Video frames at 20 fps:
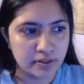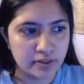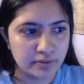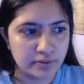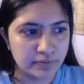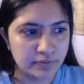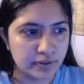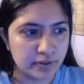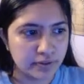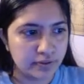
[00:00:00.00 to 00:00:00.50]

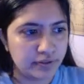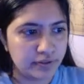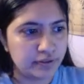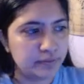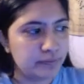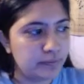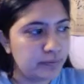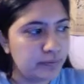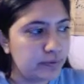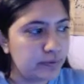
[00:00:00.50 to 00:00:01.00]
We're going to
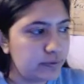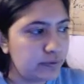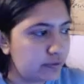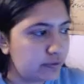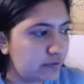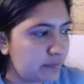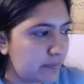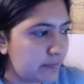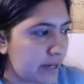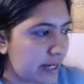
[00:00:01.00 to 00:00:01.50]
move
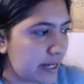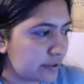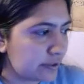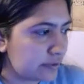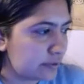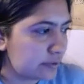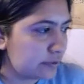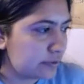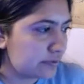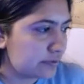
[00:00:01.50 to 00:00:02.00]
back
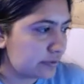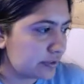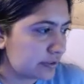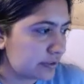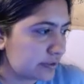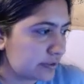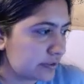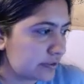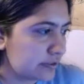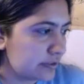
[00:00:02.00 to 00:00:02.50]

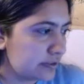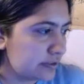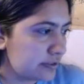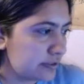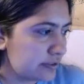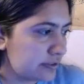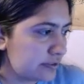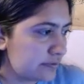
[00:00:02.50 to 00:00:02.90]
over to